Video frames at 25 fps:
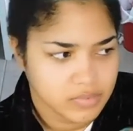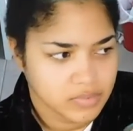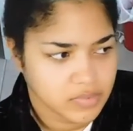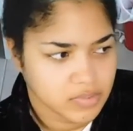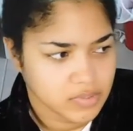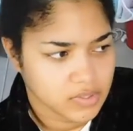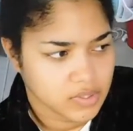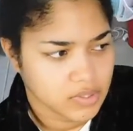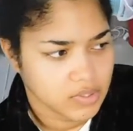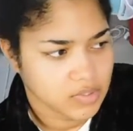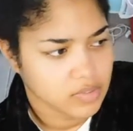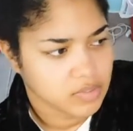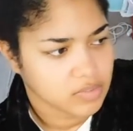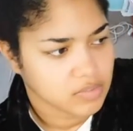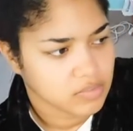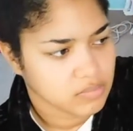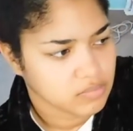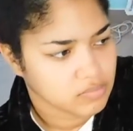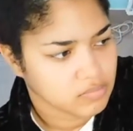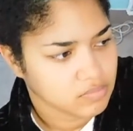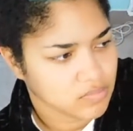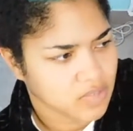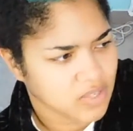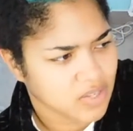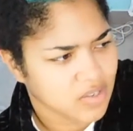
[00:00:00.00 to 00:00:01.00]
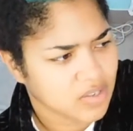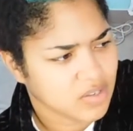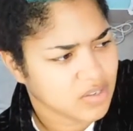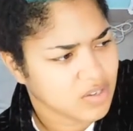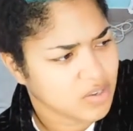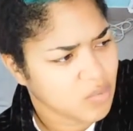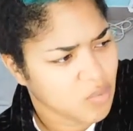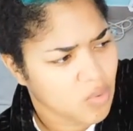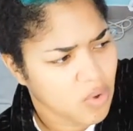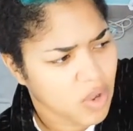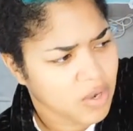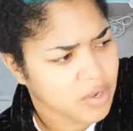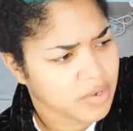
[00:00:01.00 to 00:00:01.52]
It's like a, they call it a
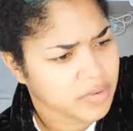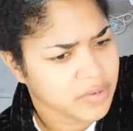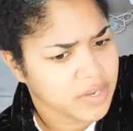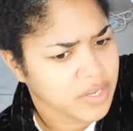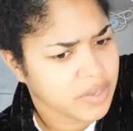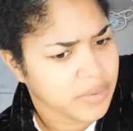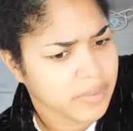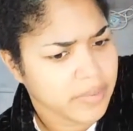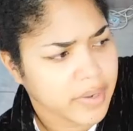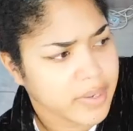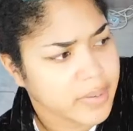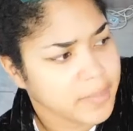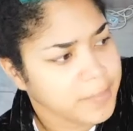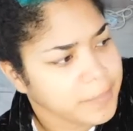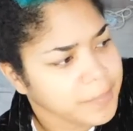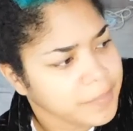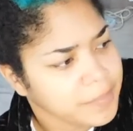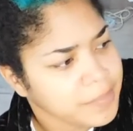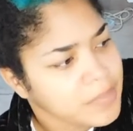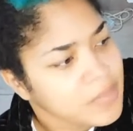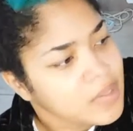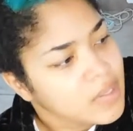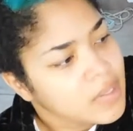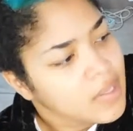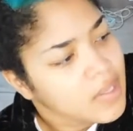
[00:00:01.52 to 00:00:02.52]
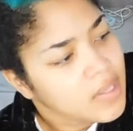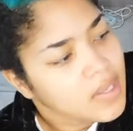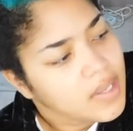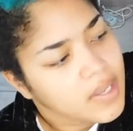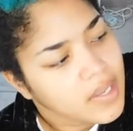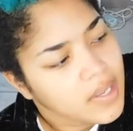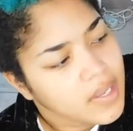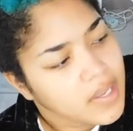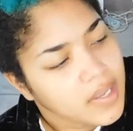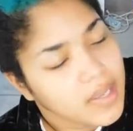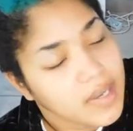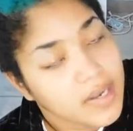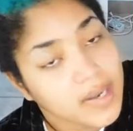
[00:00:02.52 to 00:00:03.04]
watery cream.
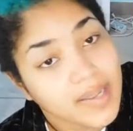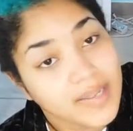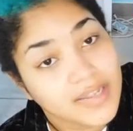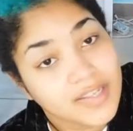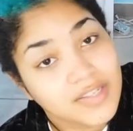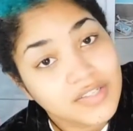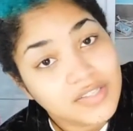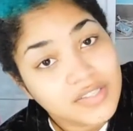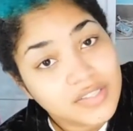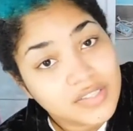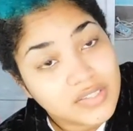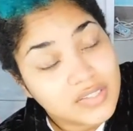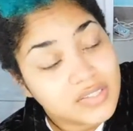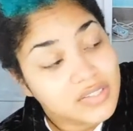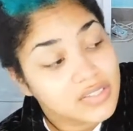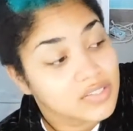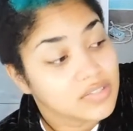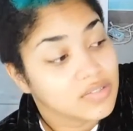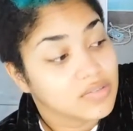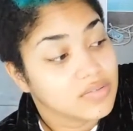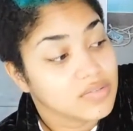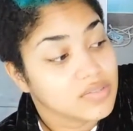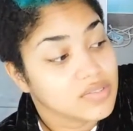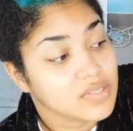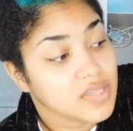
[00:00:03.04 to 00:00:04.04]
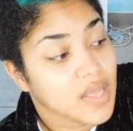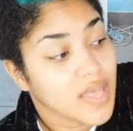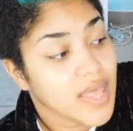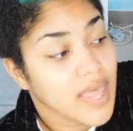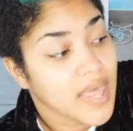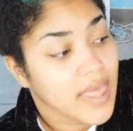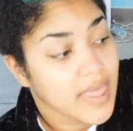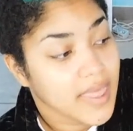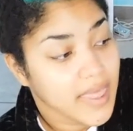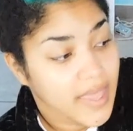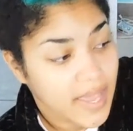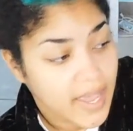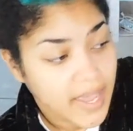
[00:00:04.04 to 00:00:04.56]
And I usually use
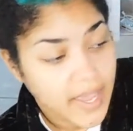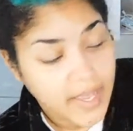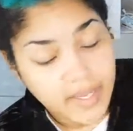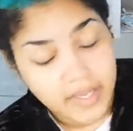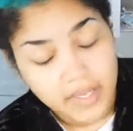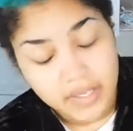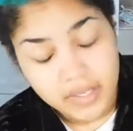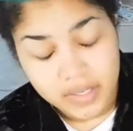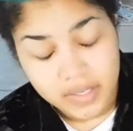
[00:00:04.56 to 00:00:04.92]
that.